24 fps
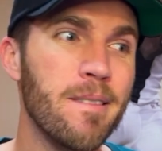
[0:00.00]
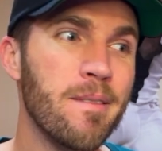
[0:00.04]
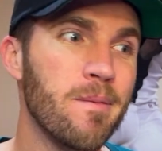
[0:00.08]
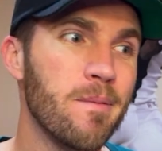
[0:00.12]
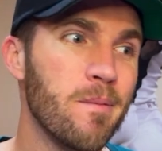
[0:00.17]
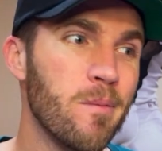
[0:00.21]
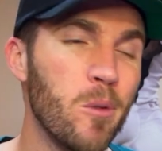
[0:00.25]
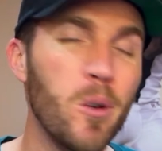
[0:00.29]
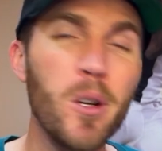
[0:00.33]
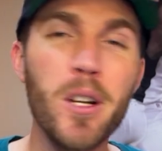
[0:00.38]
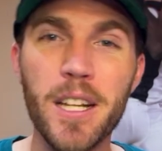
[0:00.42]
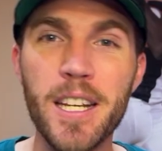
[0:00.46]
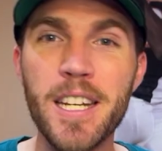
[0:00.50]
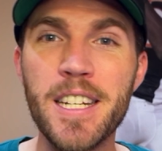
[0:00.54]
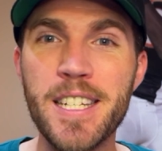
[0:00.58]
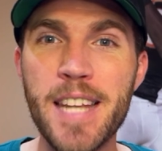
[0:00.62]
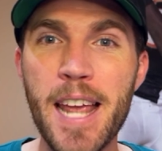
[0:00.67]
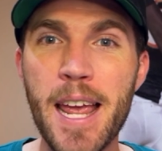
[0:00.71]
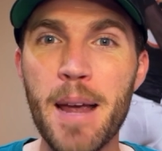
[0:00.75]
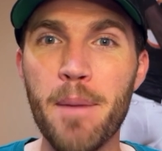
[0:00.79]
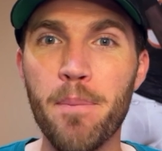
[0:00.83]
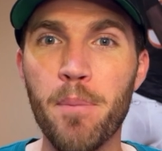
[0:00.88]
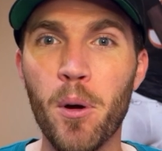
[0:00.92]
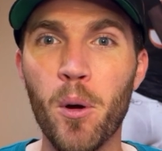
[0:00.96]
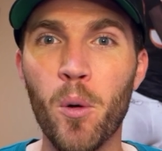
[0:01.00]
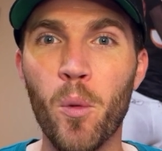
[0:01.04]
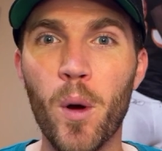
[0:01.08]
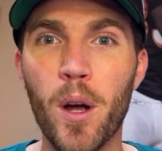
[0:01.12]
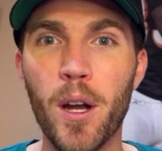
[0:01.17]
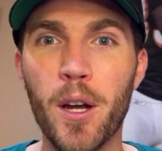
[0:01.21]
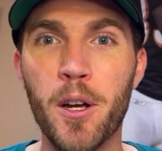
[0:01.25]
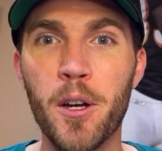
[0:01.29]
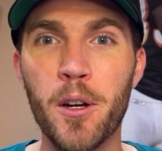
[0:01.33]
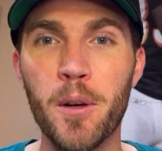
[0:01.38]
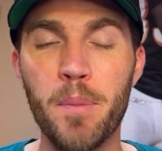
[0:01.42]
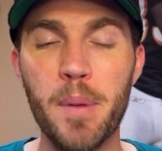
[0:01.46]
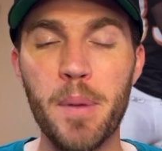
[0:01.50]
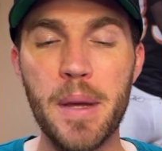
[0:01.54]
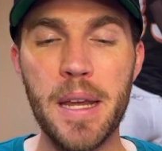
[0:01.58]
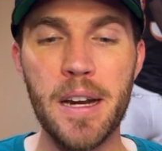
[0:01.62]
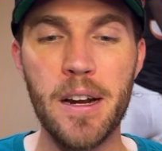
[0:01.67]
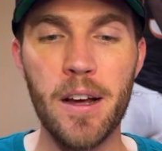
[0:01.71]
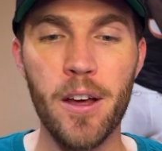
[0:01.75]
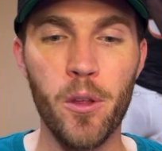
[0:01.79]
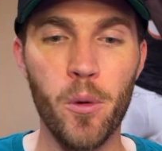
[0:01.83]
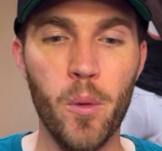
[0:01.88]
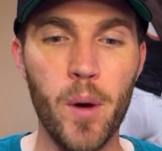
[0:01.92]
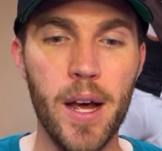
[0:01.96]
really damper what could be an
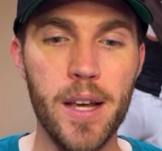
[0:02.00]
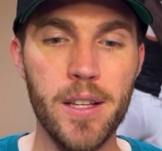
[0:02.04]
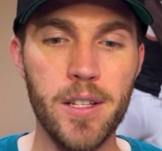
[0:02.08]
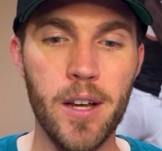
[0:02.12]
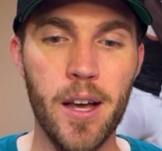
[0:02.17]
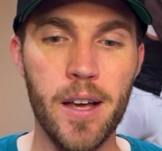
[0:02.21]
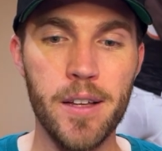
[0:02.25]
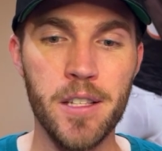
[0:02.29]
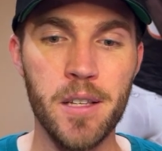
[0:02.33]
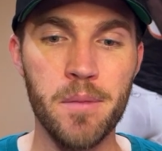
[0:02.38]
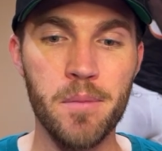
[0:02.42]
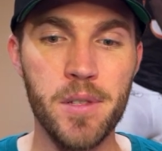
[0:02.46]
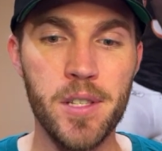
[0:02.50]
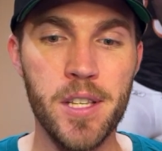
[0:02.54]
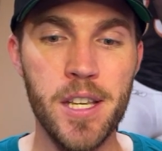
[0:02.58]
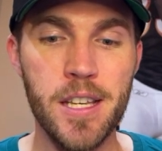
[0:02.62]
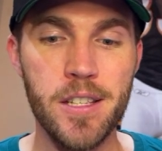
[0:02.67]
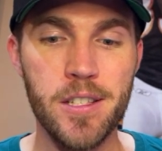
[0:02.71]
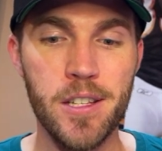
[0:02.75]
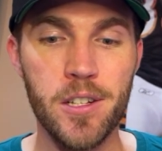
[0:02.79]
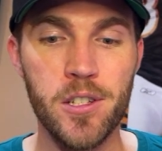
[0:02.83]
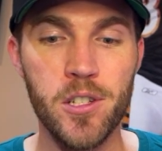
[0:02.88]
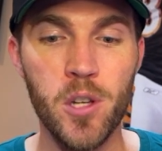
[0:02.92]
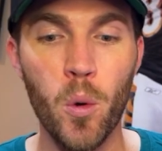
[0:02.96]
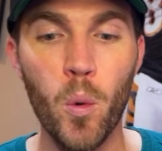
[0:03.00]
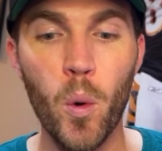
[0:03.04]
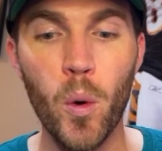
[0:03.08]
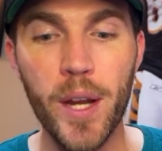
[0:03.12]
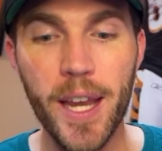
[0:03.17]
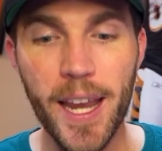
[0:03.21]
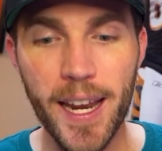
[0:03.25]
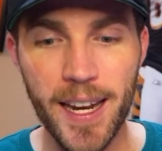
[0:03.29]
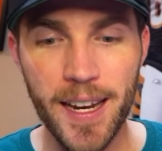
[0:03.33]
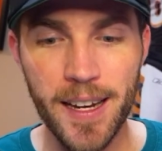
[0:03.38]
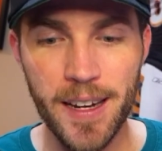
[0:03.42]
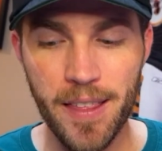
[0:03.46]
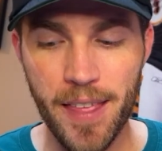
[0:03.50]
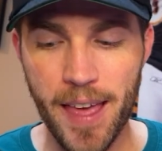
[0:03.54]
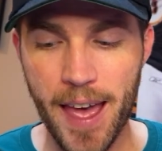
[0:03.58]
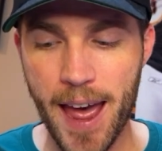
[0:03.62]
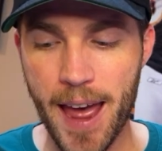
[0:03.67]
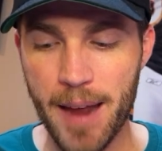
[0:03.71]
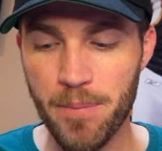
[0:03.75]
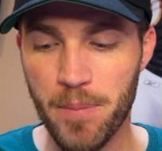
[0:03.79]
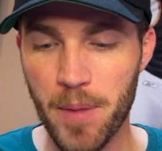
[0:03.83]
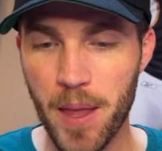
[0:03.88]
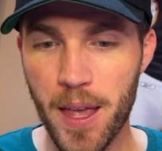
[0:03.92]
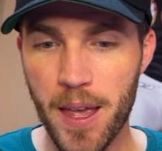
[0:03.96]
otherwise awesome season. So we'll get into
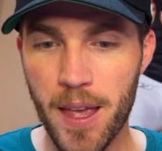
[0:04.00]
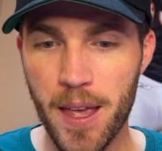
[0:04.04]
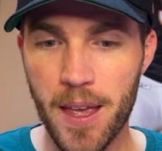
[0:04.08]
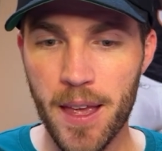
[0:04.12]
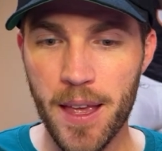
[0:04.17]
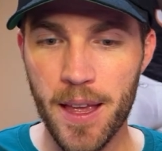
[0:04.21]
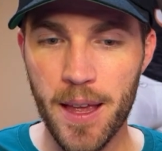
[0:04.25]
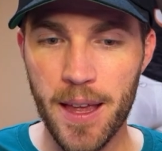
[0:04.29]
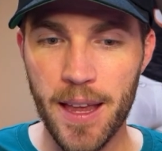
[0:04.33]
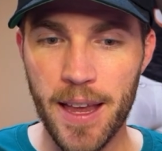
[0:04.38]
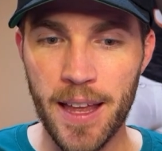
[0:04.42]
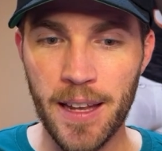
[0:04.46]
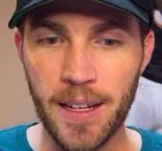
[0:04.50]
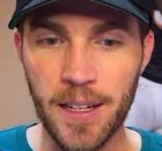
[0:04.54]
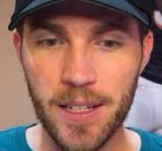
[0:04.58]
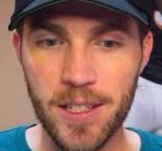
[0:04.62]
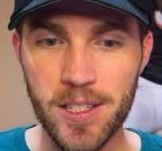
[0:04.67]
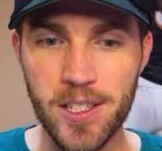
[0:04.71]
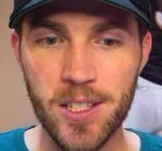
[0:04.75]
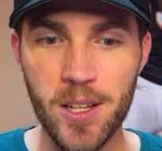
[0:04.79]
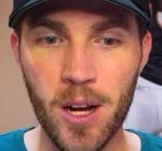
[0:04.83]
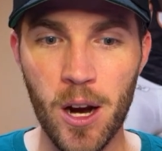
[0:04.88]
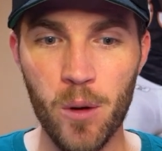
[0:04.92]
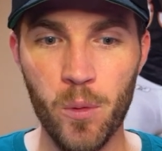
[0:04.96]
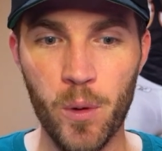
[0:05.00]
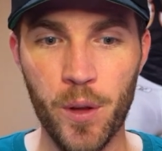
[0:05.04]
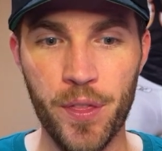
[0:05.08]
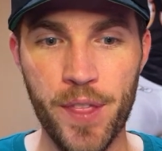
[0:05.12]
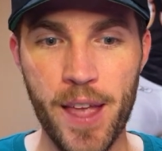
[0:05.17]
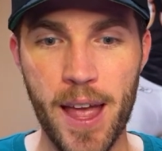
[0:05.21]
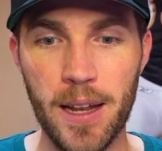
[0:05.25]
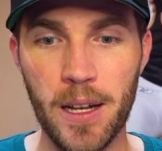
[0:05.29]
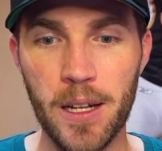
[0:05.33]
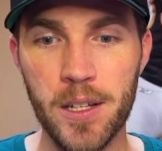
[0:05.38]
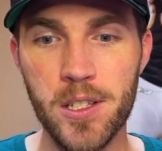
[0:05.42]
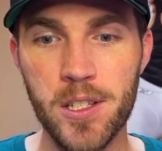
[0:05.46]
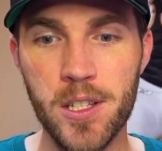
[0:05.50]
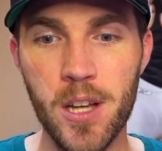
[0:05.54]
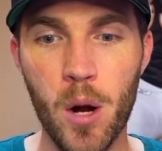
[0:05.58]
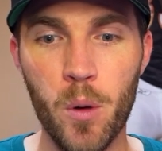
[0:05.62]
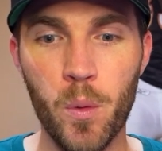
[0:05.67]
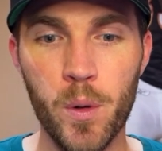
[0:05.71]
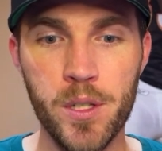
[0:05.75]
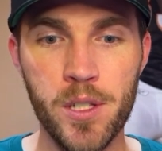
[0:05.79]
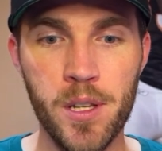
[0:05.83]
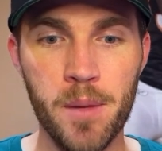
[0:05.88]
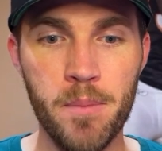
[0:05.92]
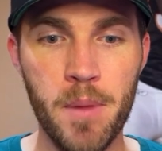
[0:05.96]
that, and let's start with that. Let's start
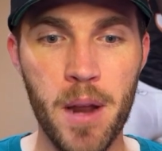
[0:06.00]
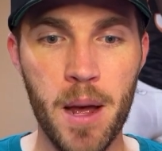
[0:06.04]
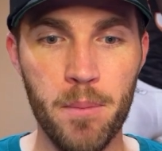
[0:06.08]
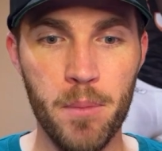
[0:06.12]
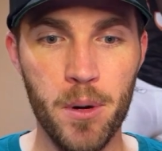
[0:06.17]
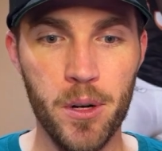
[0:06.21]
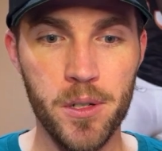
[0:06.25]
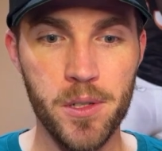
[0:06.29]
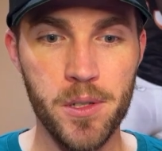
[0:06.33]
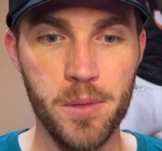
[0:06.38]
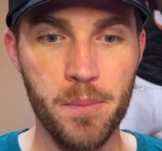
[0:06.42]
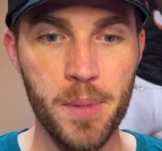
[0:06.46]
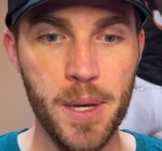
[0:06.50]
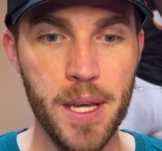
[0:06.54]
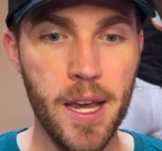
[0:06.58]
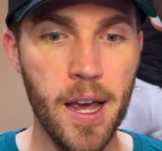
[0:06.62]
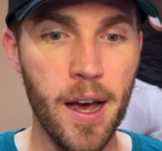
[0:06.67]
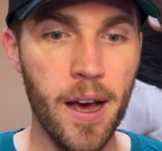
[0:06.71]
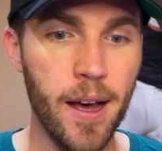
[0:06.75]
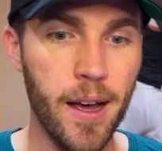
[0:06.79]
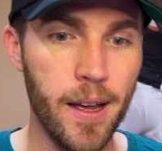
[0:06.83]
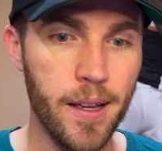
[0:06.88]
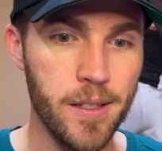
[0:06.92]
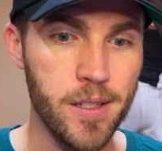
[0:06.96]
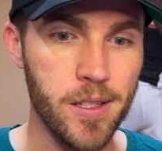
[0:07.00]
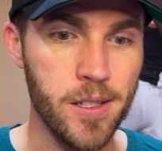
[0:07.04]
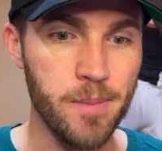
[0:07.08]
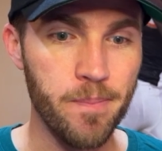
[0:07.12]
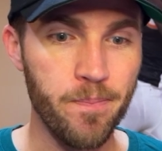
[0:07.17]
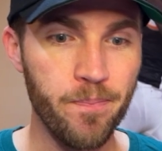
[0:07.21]
with some numbers, because